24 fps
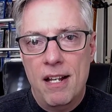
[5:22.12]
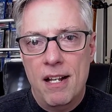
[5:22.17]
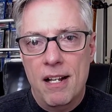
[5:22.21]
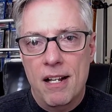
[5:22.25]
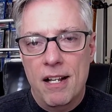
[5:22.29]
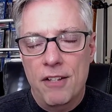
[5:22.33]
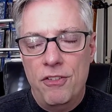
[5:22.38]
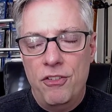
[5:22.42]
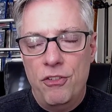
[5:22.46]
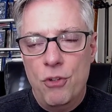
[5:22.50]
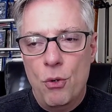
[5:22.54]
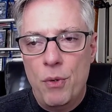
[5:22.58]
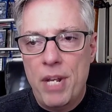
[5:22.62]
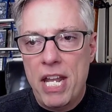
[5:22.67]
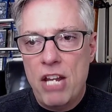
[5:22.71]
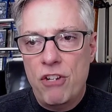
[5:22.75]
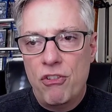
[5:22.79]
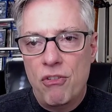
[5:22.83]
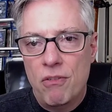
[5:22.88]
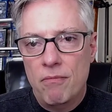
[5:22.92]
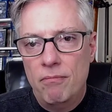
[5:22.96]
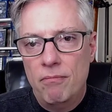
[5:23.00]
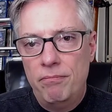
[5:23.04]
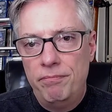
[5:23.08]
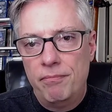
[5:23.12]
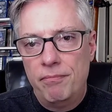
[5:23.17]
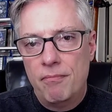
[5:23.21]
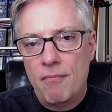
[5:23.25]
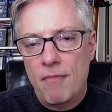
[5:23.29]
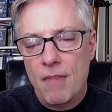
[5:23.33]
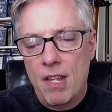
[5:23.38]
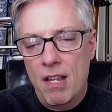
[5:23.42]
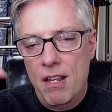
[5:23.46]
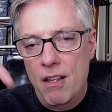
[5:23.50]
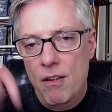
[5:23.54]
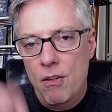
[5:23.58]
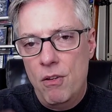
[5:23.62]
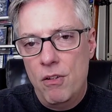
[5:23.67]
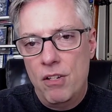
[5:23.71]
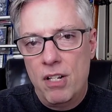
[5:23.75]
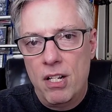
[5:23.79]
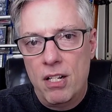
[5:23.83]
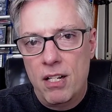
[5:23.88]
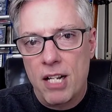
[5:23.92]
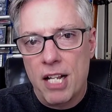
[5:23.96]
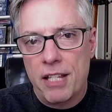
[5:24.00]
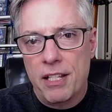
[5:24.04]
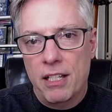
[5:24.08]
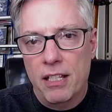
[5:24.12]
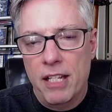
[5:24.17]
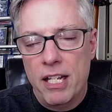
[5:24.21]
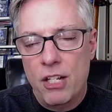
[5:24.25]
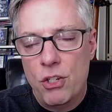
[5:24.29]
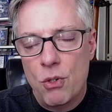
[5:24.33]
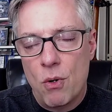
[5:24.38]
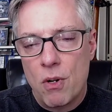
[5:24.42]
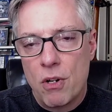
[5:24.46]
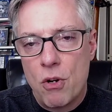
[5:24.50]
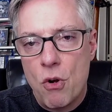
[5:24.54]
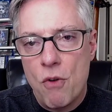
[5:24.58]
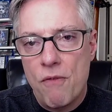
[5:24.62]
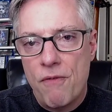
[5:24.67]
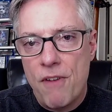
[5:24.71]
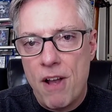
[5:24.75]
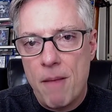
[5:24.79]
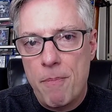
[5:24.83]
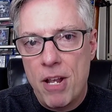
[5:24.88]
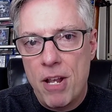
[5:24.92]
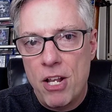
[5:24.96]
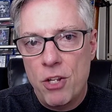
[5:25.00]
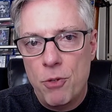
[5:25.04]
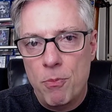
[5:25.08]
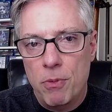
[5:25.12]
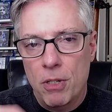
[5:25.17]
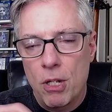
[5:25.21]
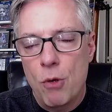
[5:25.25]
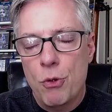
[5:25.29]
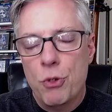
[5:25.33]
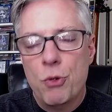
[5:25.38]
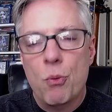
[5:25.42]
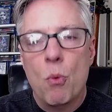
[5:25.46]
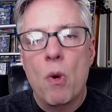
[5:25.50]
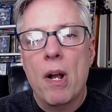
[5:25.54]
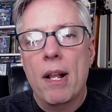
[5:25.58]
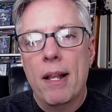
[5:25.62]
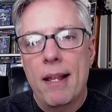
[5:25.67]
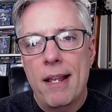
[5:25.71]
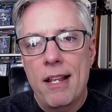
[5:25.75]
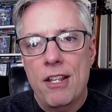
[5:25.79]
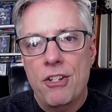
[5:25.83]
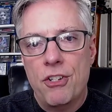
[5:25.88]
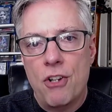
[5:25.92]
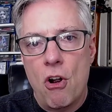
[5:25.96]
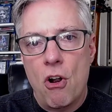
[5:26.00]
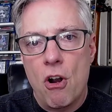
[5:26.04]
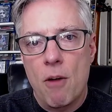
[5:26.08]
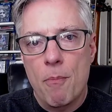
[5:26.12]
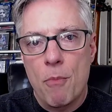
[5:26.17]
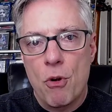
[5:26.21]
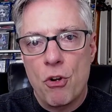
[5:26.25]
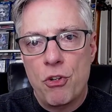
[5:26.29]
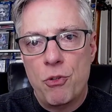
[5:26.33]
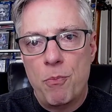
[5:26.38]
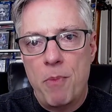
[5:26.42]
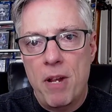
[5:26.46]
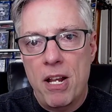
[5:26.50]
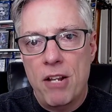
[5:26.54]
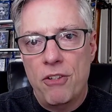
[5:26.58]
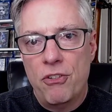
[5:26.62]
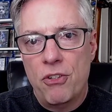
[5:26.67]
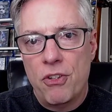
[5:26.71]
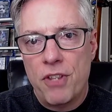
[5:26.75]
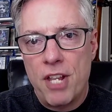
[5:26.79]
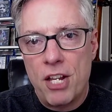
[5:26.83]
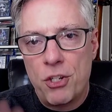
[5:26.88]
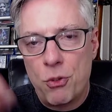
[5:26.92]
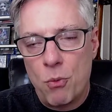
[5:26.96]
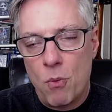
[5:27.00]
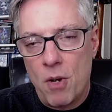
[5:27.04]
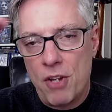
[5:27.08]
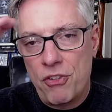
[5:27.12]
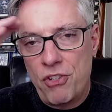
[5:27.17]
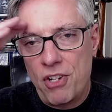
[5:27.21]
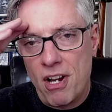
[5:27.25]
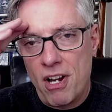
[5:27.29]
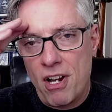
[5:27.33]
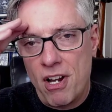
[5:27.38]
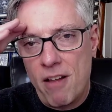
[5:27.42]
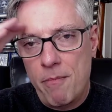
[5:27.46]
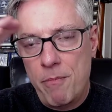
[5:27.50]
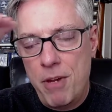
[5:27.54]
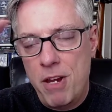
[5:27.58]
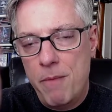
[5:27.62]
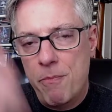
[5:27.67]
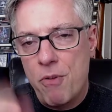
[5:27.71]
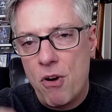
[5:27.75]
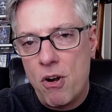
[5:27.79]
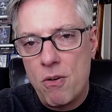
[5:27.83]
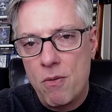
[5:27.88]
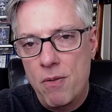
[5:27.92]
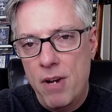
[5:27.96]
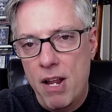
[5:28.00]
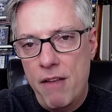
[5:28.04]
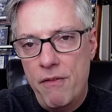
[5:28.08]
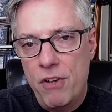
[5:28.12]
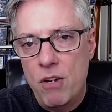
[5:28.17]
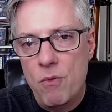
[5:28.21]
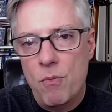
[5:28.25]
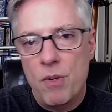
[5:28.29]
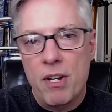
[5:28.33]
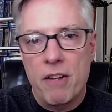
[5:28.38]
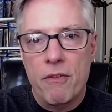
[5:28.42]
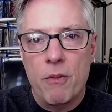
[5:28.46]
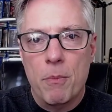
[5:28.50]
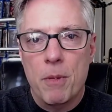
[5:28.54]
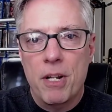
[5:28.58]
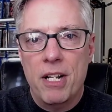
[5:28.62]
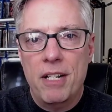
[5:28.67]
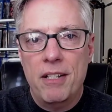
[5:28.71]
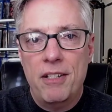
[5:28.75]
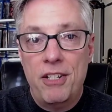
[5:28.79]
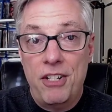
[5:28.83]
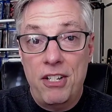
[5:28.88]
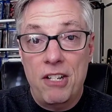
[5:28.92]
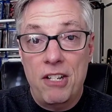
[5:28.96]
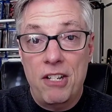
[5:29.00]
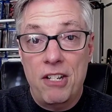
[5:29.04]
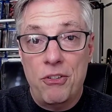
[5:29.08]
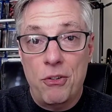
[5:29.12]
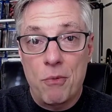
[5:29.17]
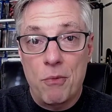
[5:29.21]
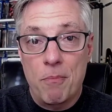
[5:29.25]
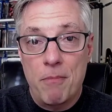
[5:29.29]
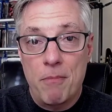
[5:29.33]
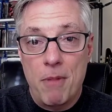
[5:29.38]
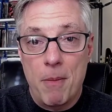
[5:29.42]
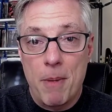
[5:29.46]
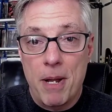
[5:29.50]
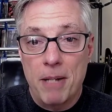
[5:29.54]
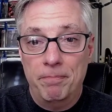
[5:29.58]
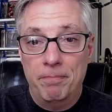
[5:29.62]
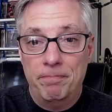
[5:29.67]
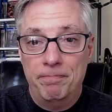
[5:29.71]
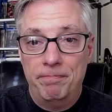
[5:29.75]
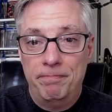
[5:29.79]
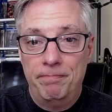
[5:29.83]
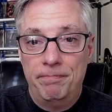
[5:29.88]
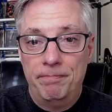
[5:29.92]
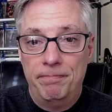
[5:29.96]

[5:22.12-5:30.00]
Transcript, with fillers: uh, donation, Got the link to our Ko-Fi page below as well as our merch page. So thanks for watching IMP Pardo. Have a good one, everybody. See you soon. Bye-bye.